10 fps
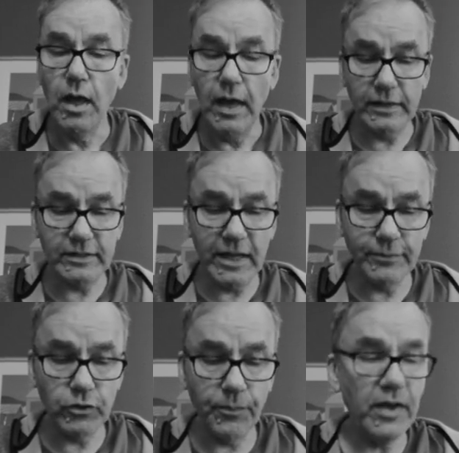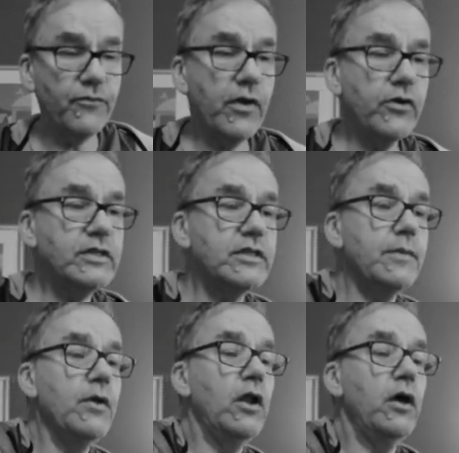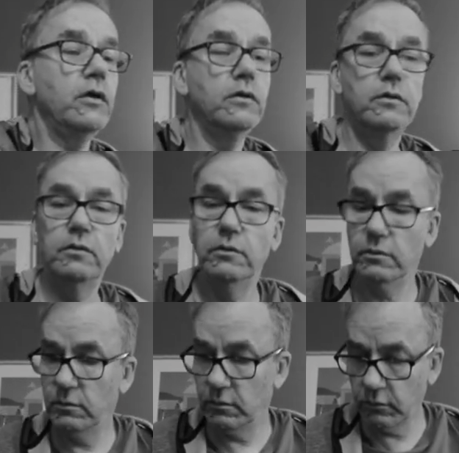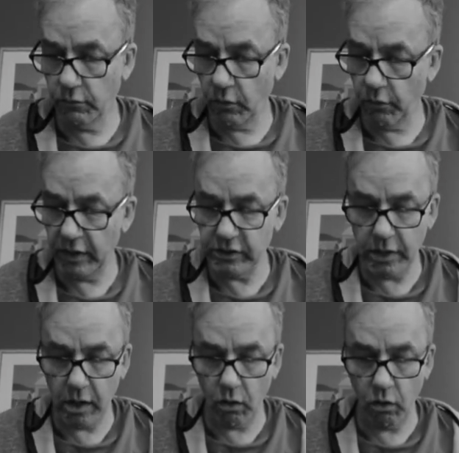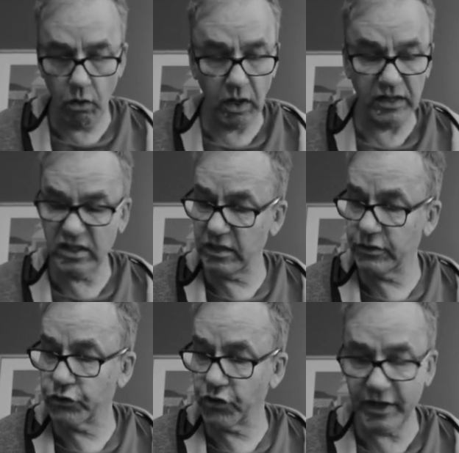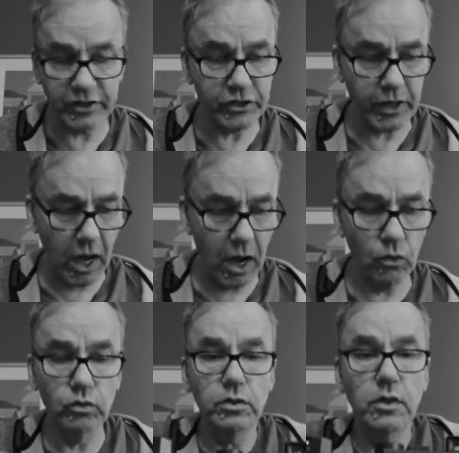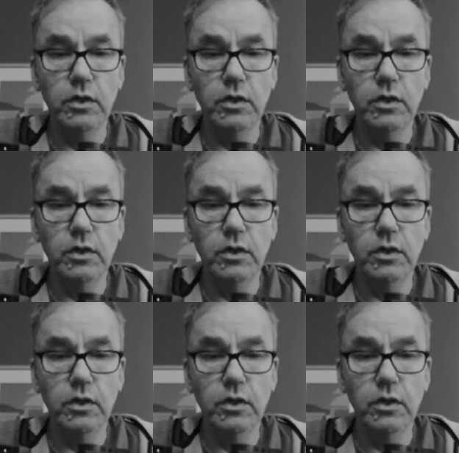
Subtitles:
It seems to be very similar to the original Holga, just stretched out.